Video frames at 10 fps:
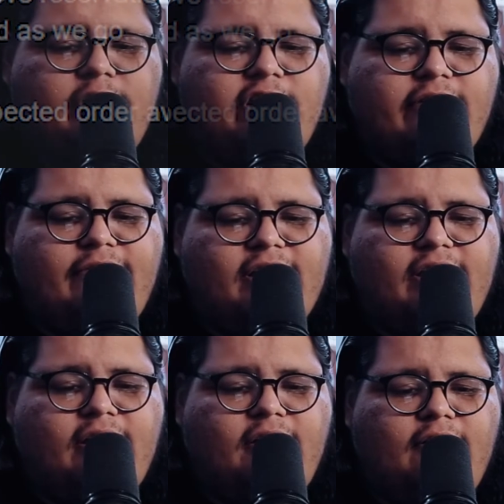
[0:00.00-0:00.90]
which is
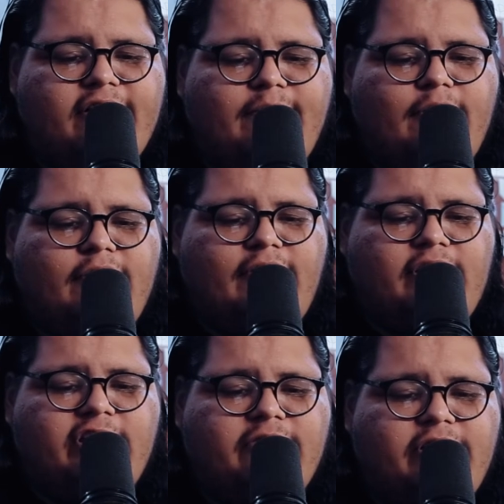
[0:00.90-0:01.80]
affecting a large amount of
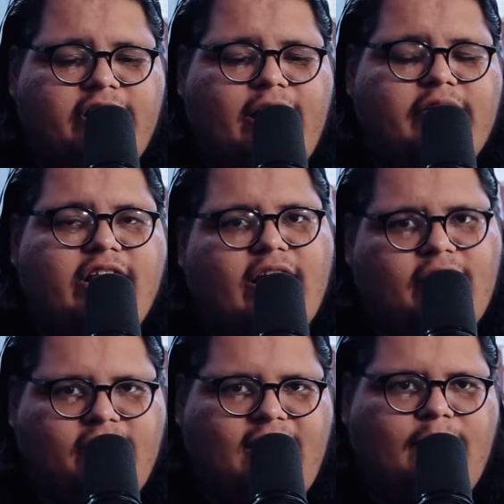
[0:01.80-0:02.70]
industries outside
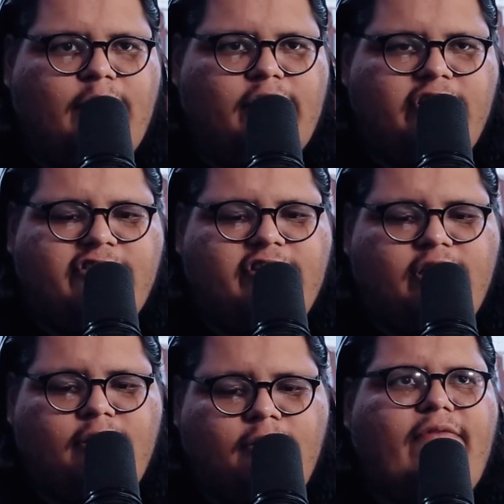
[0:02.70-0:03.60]
of the game
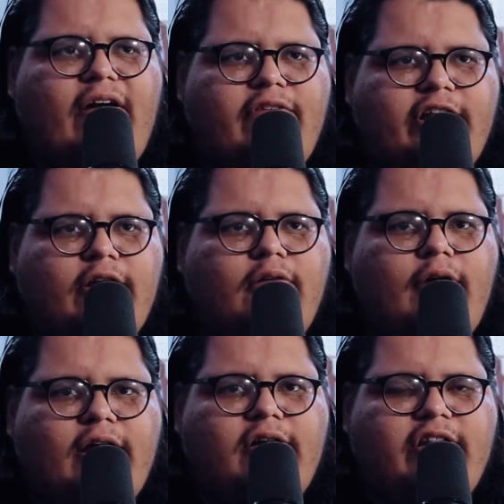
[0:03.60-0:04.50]
industry. Valve has gone on
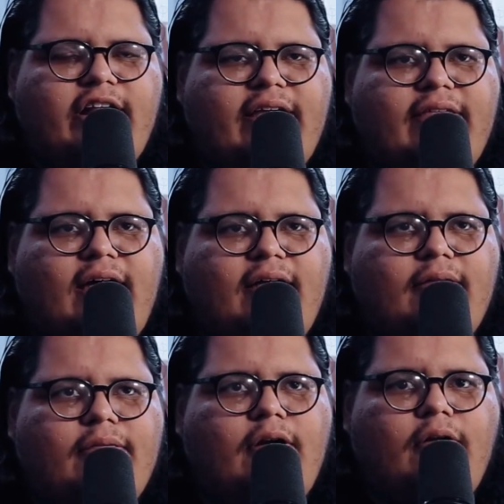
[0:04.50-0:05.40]
record to say that
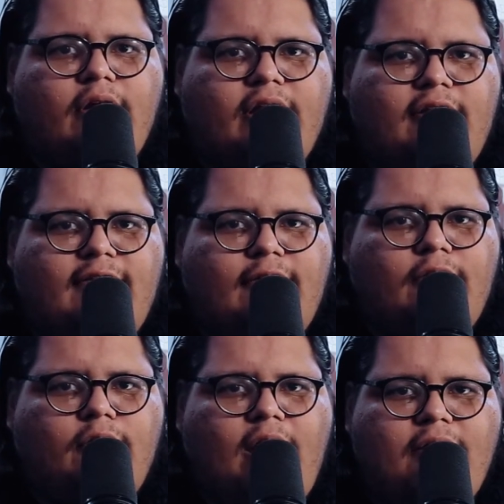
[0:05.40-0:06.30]
they're looking
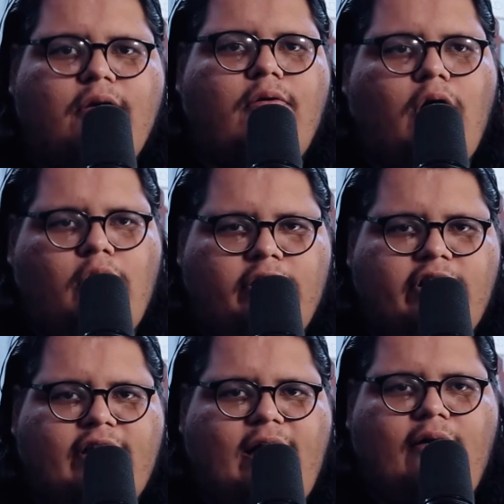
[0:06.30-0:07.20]
to right their
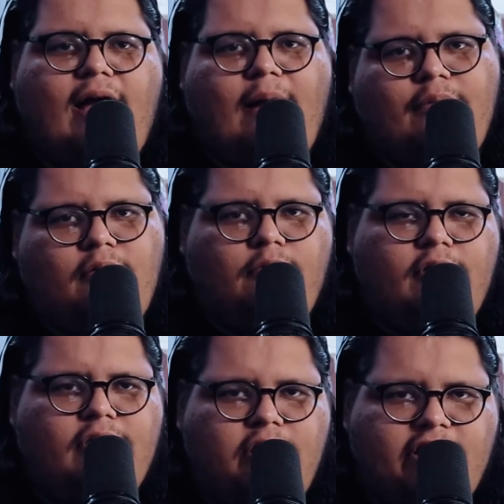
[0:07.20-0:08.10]
wrongs that happened
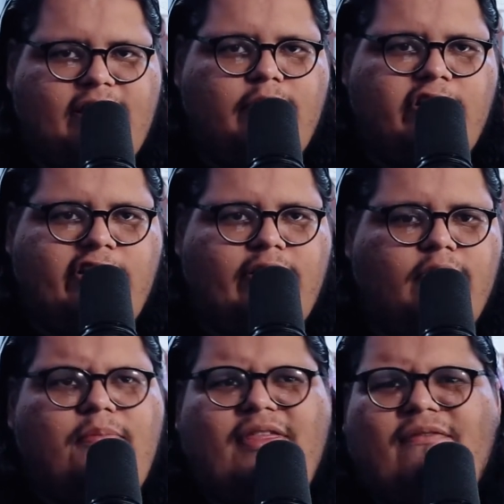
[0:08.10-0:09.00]
with the Steam machine,
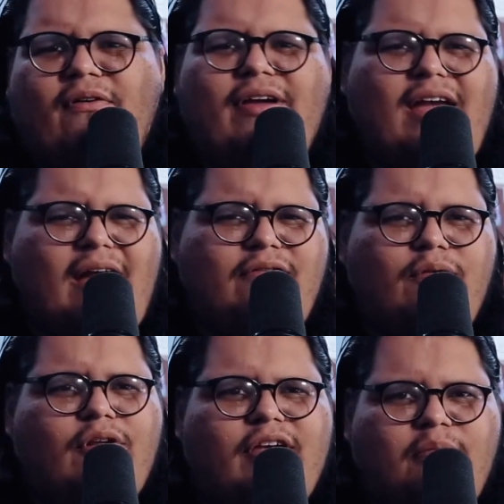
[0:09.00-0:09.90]
but they've only ever
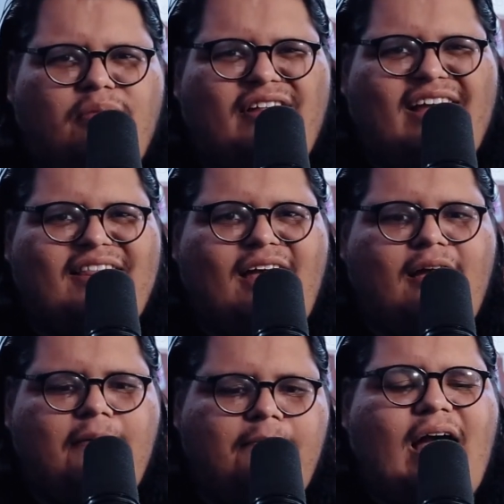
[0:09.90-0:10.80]
really implied that.
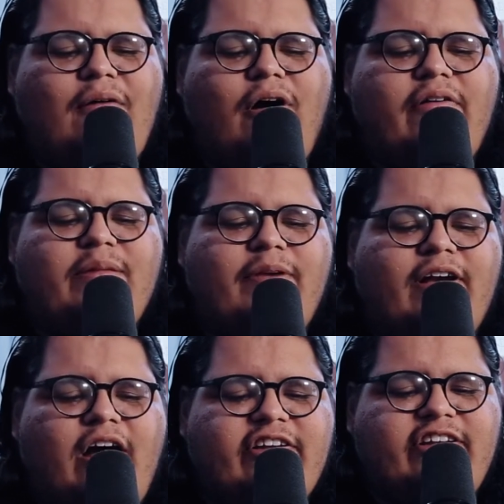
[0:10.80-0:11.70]
I will always be
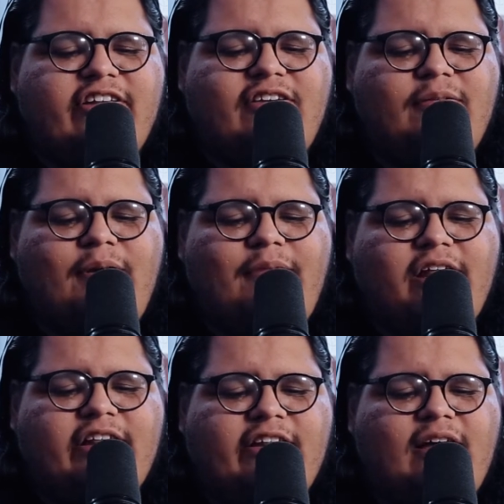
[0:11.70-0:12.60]
cautious and do my
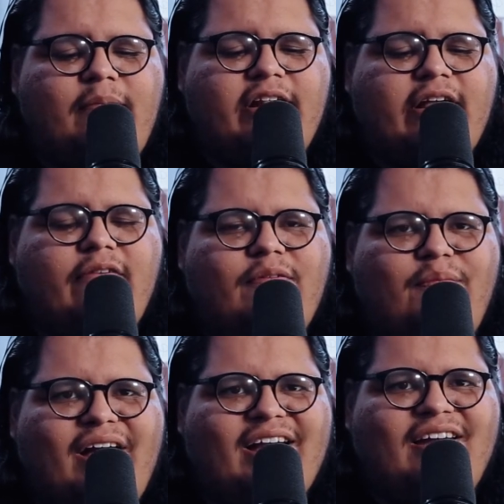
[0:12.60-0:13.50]
best to stop myself from
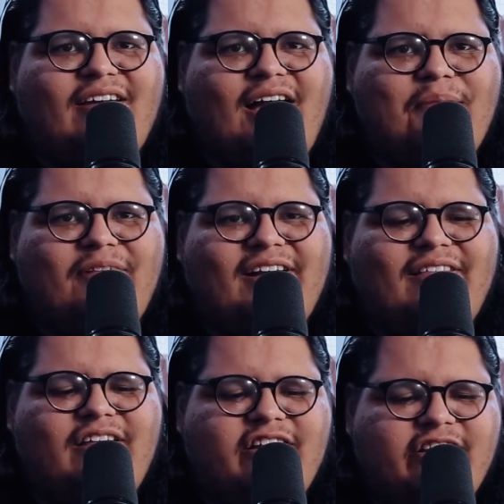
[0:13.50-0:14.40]
buying into hype like
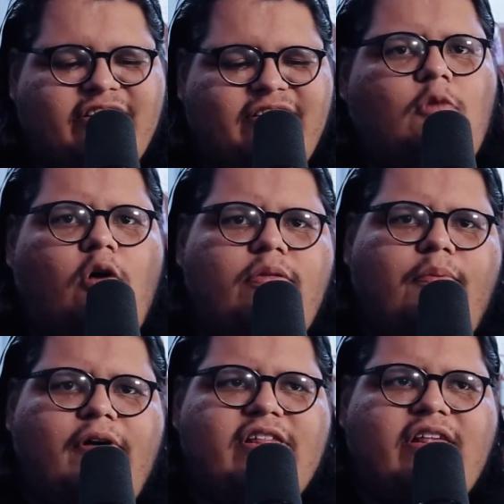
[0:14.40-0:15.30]
this. All the
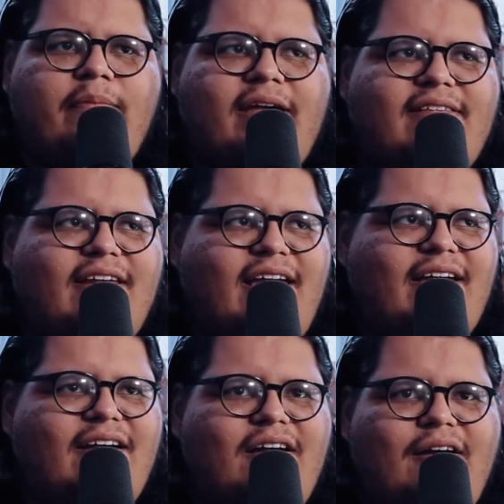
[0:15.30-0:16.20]
points I made
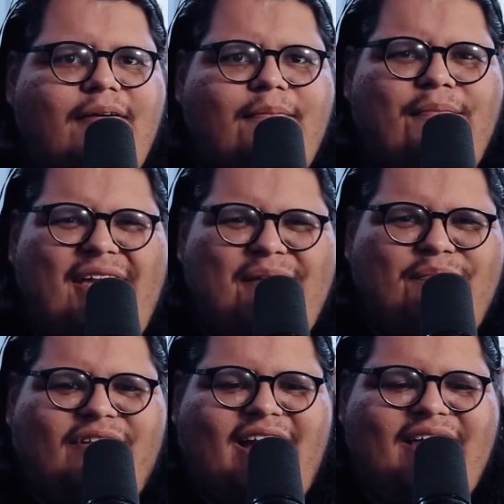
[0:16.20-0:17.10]
today may
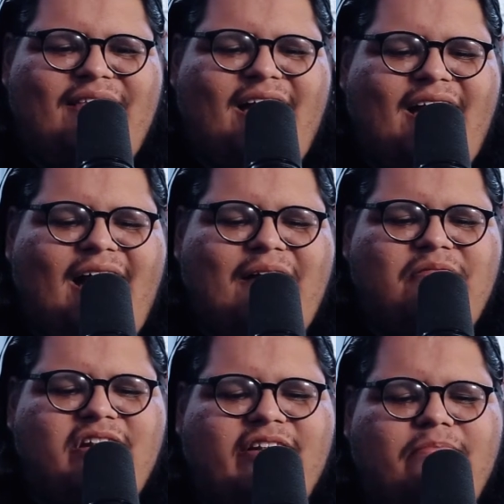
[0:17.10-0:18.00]
imply that I
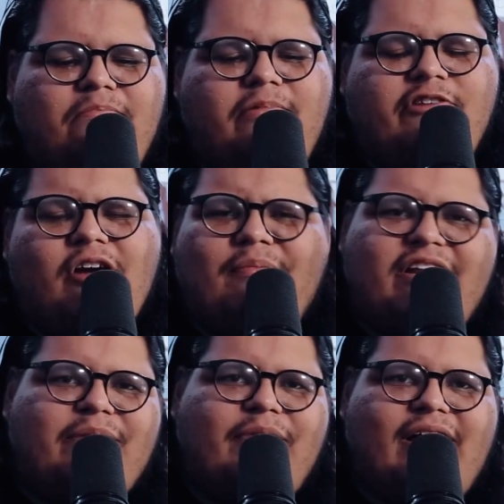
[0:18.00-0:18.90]
was struck by
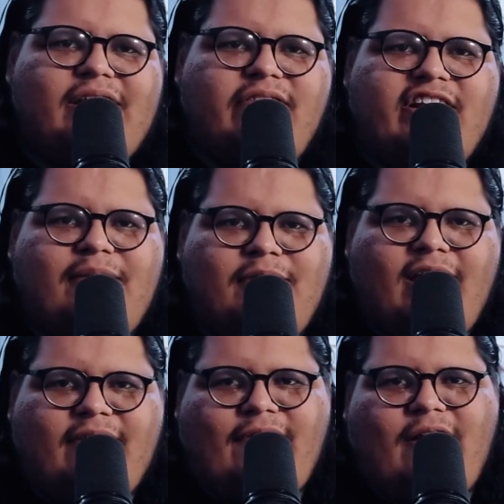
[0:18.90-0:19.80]
some kind of Steam
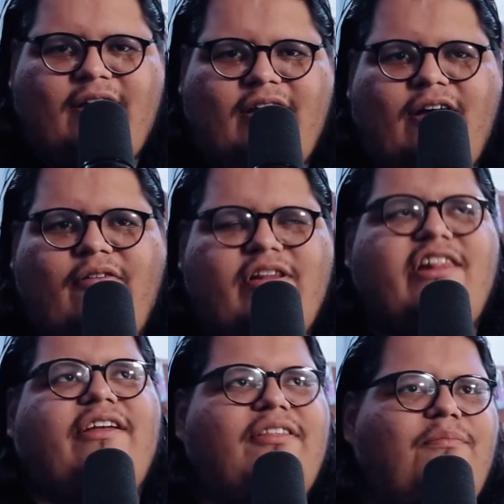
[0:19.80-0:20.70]
Deck fairy to go and
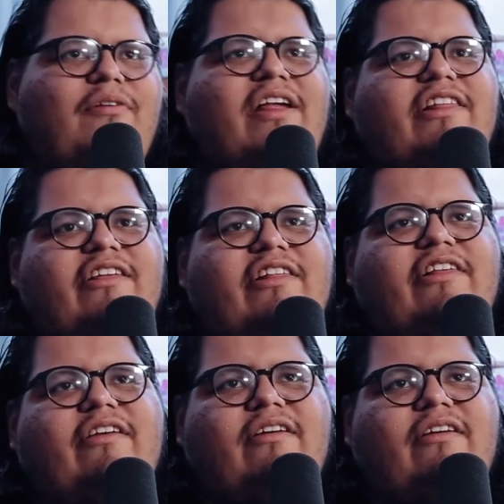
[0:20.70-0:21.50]
sing the praises,